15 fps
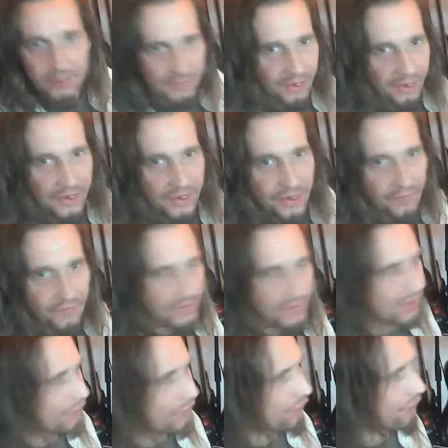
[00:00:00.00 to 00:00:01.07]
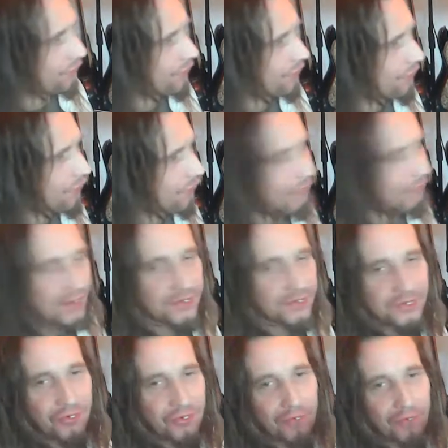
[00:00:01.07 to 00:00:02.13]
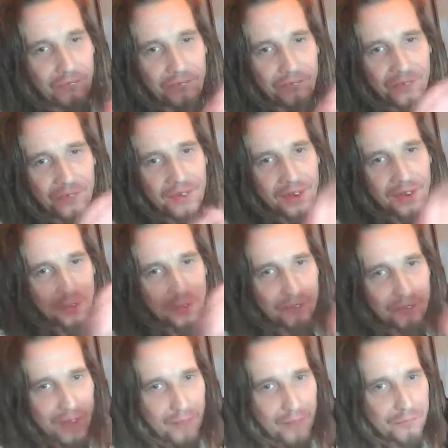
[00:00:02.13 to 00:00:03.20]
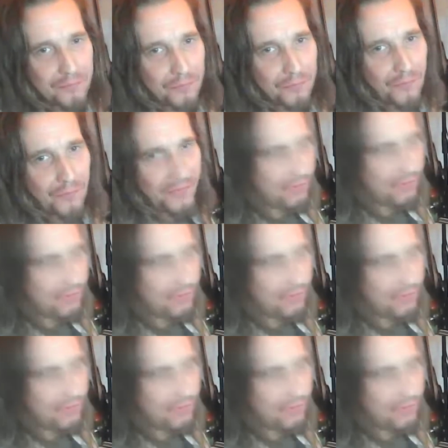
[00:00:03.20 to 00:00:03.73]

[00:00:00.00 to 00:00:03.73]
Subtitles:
and nothing else, and then start fiddling it around with what all the other